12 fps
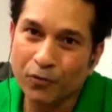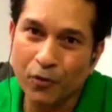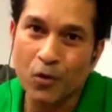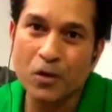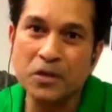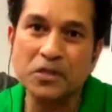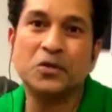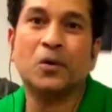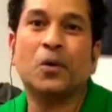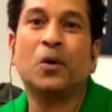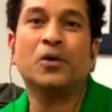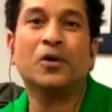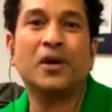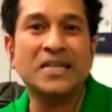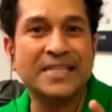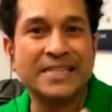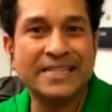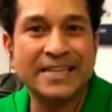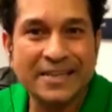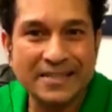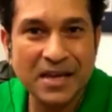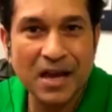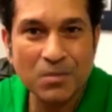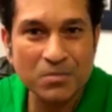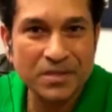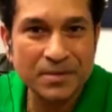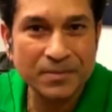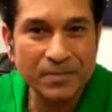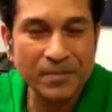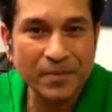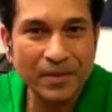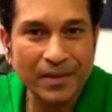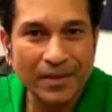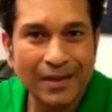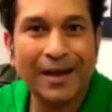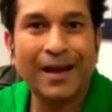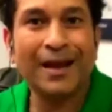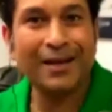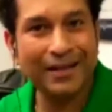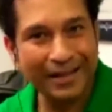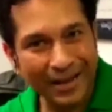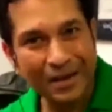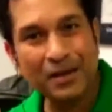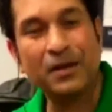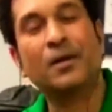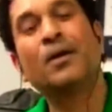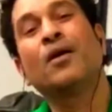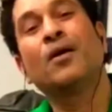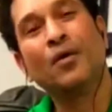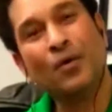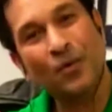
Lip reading: You focus on your SSC exams, and then